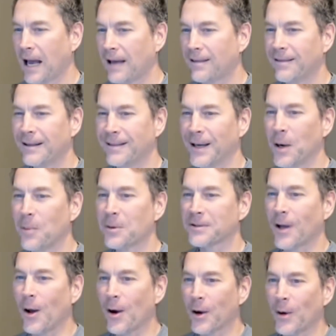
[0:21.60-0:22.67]
I think they
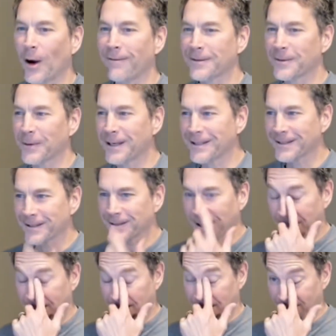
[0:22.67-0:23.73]
almost all go off the
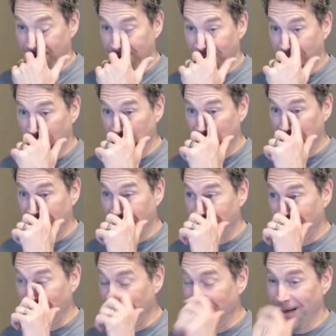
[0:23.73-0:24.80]
rails. Like in a company
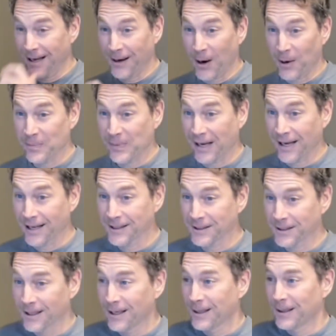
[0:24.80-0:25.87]
at our at our pace,
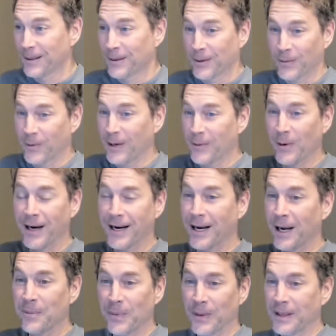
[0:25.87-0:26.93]
we
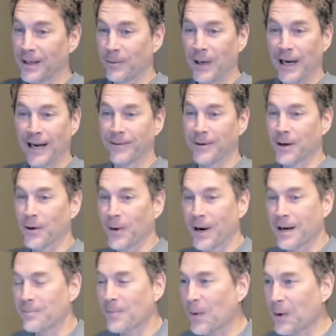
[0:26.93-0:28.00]
wake up and we have a
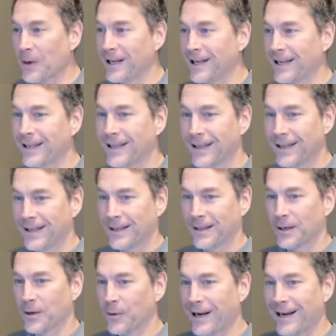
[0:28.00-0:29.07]
great morning,
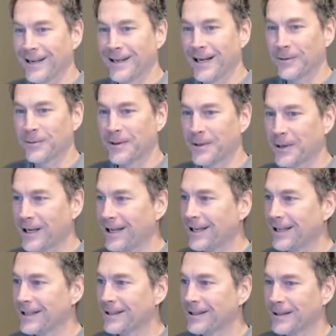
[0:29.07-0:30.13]
great connect with your
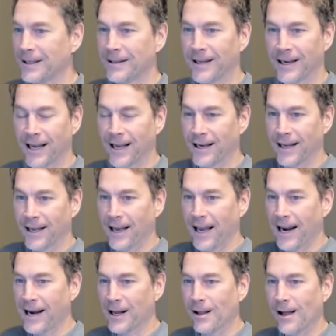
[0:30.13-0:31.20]
kids, and then at,
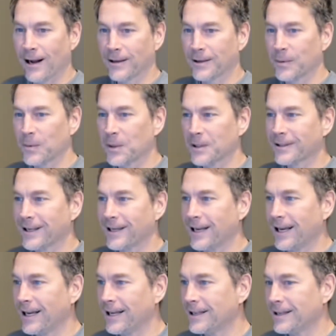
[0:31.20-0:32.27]
at eight o'clock the world's
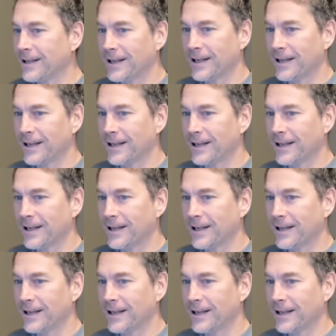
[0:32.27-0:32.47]
going to end.